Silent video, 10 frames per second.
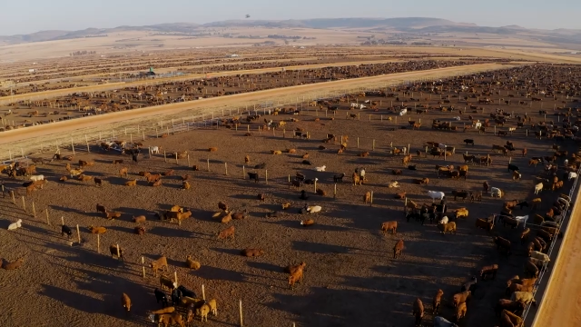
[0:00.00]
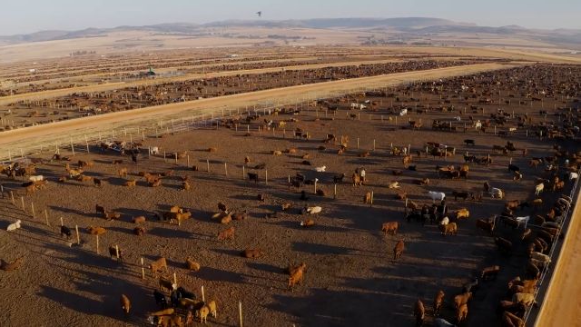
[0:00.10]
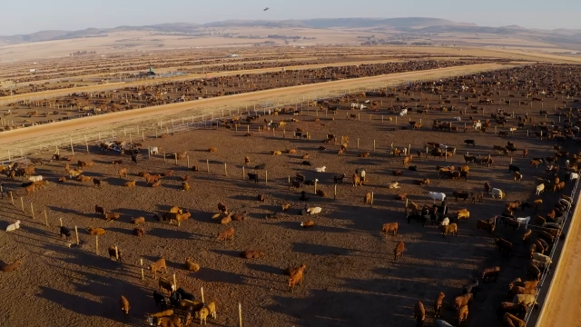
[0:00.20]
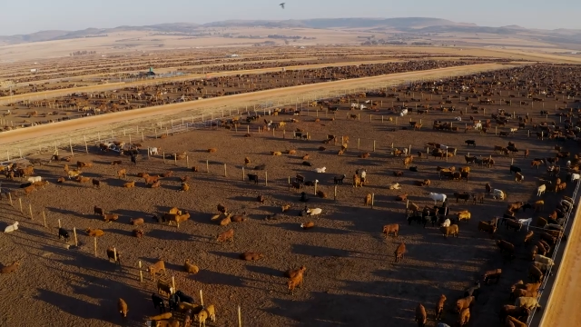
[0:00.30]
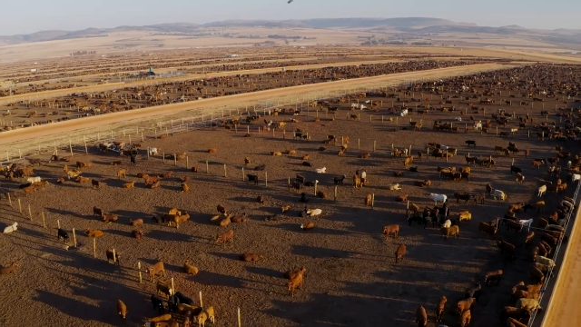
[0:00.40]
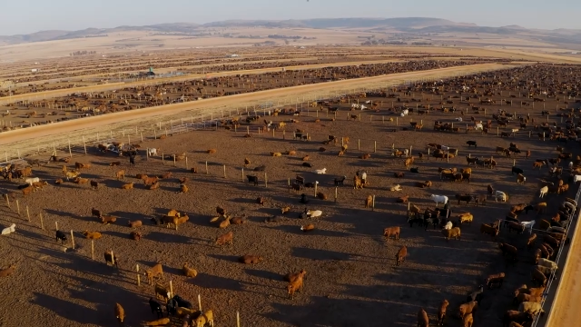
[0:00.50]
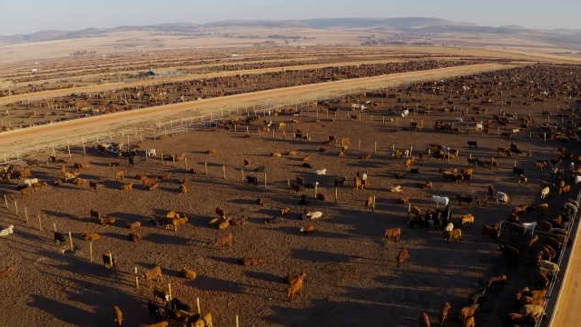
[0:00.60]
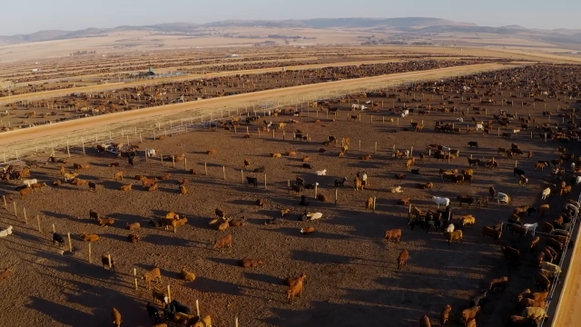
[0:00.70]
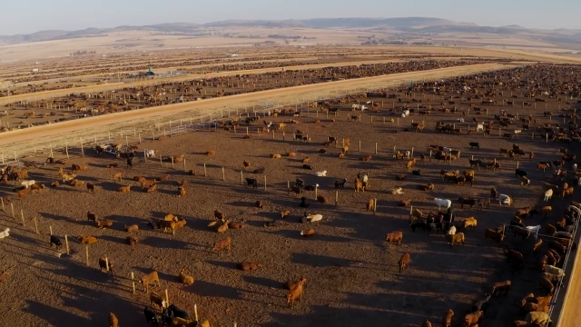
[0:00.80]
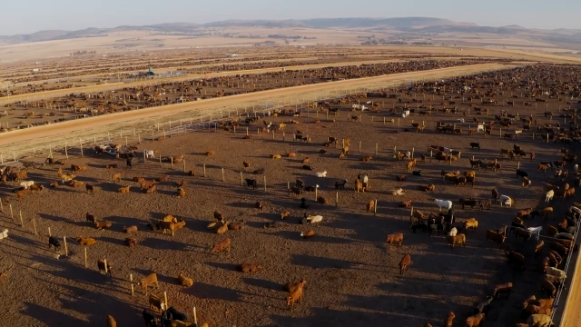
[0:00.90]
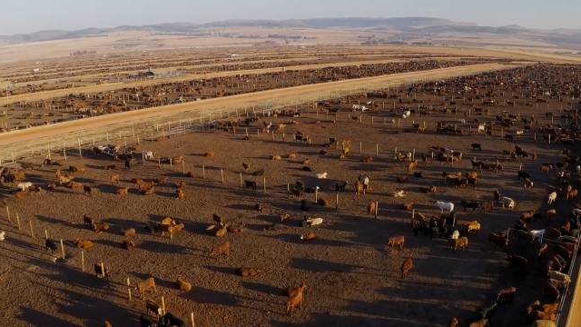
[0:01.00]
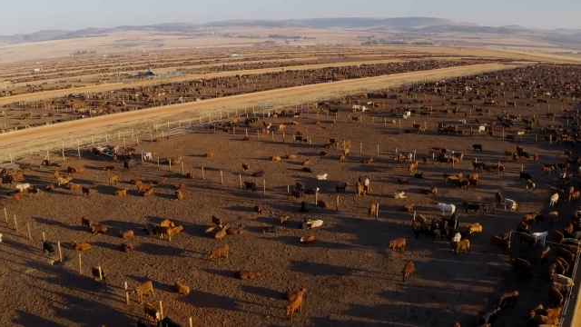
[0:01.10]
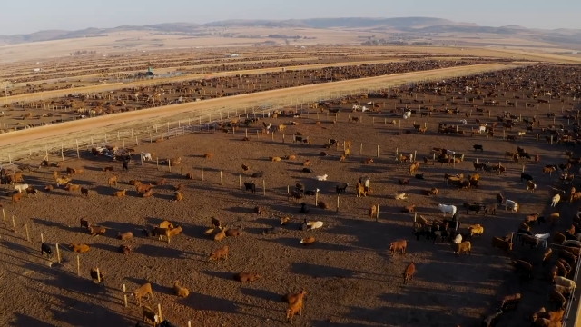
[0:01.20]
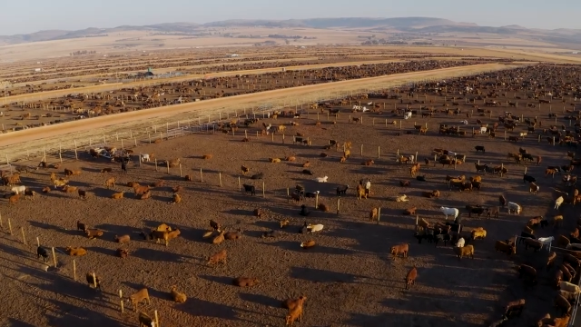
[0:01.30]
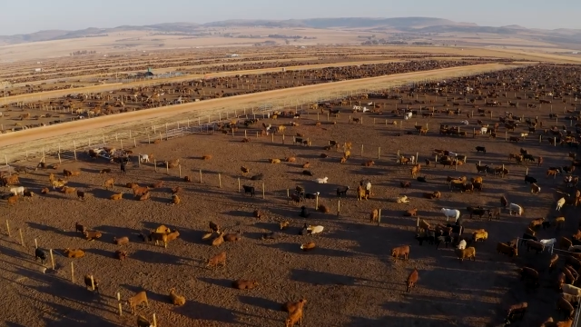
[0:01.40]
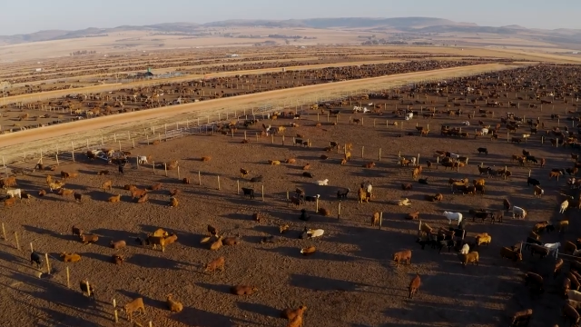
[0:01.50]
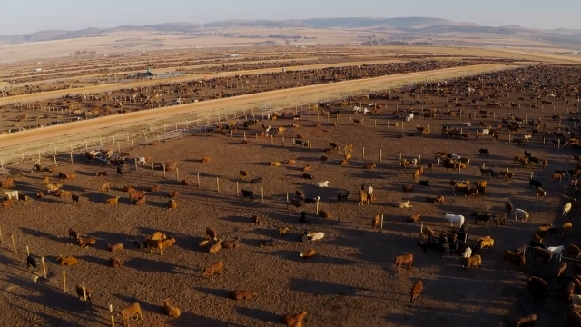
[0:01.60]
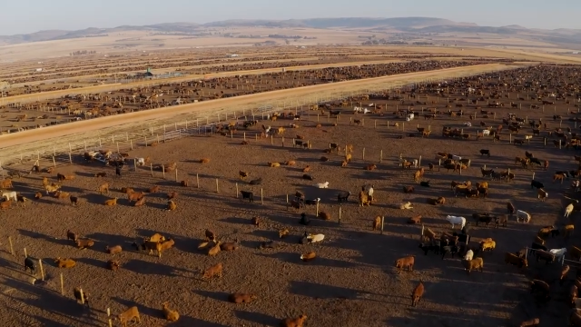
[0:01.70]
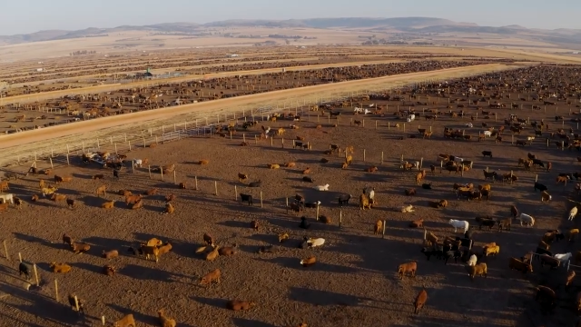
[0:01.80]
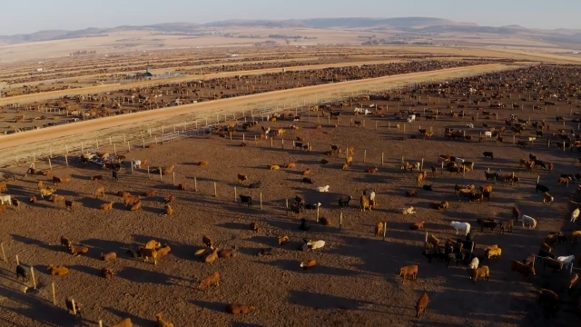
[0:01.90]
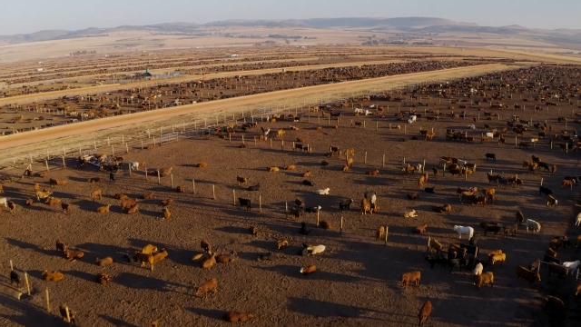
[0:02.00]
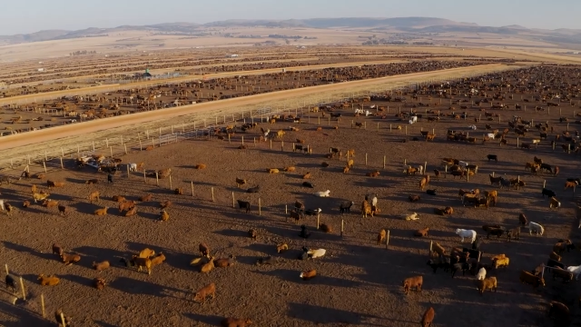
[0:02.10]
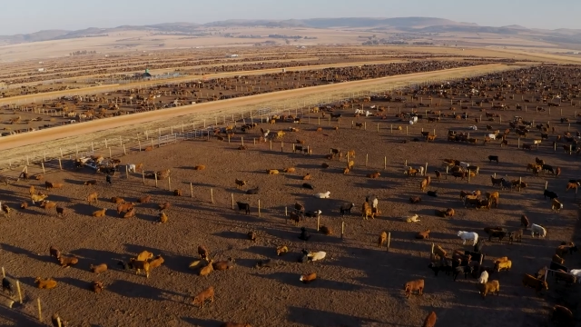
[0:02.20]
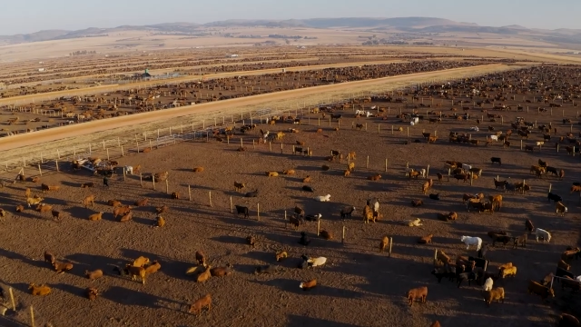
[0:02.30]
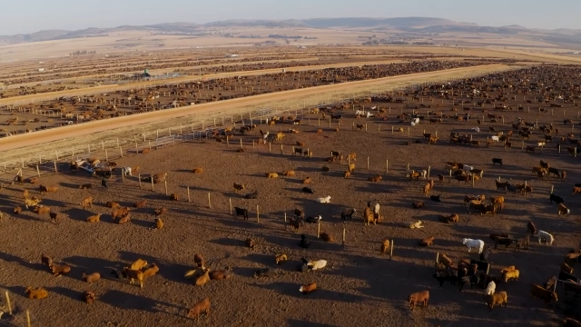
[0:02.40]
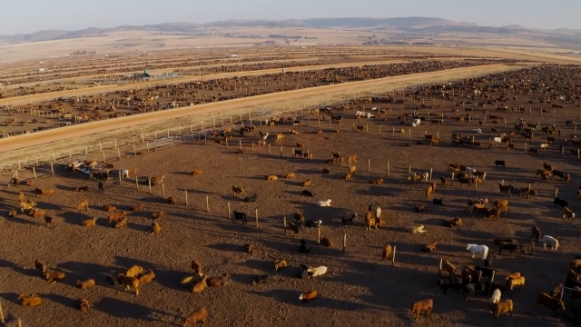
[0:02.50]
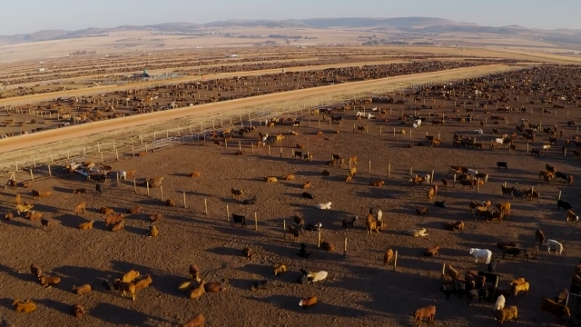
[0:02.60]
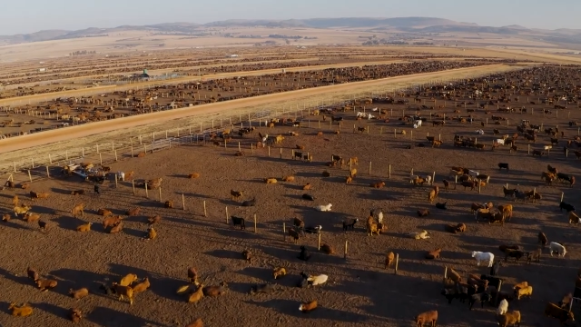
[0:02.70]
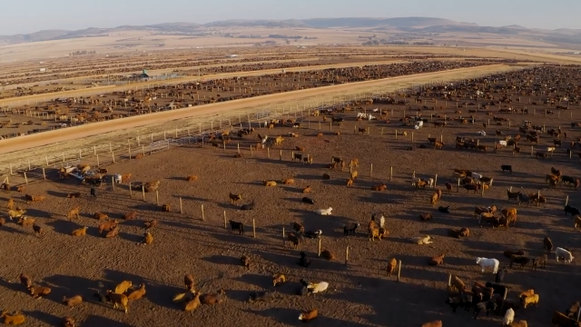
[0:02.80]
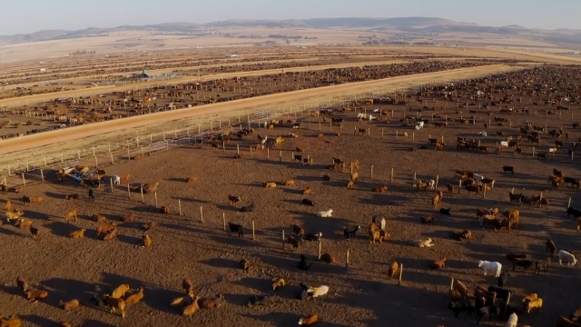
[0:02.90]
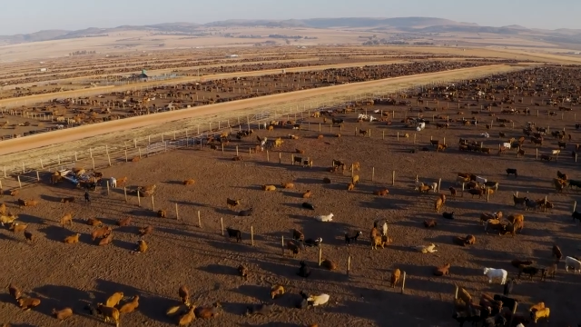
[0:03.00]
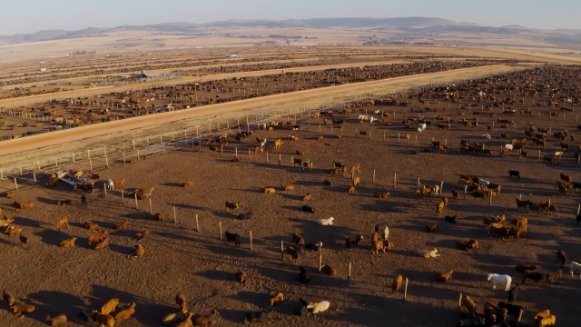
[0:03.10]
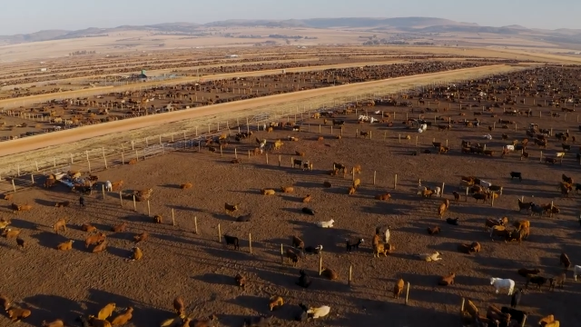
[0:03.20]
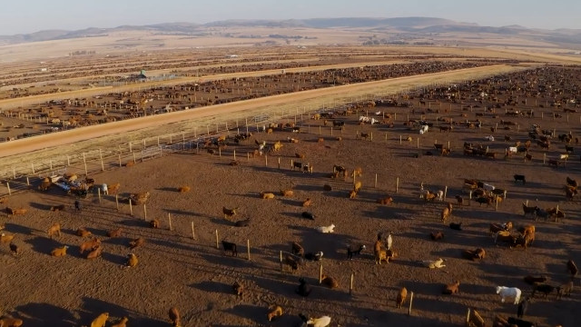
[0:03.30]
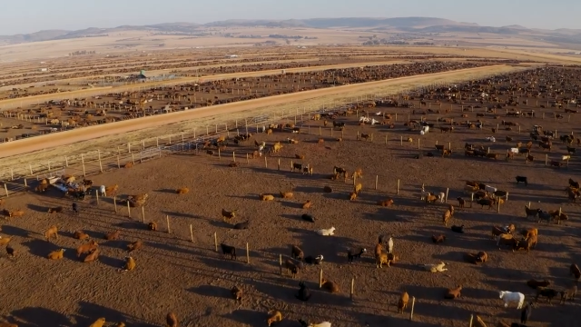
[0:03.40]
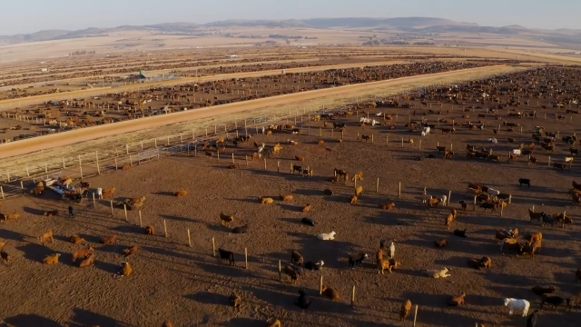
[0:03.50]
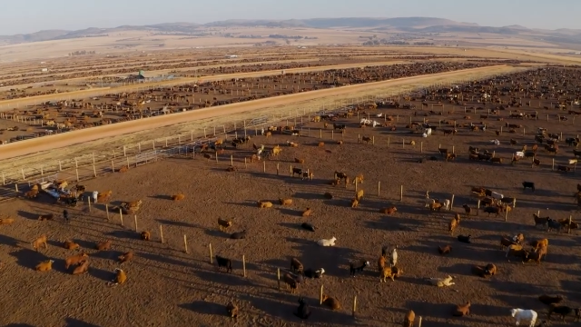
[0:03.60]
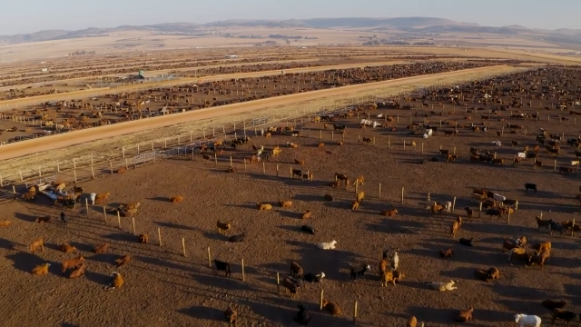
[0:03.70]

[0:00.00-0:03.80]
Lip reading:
Nobody's mouth can be seen.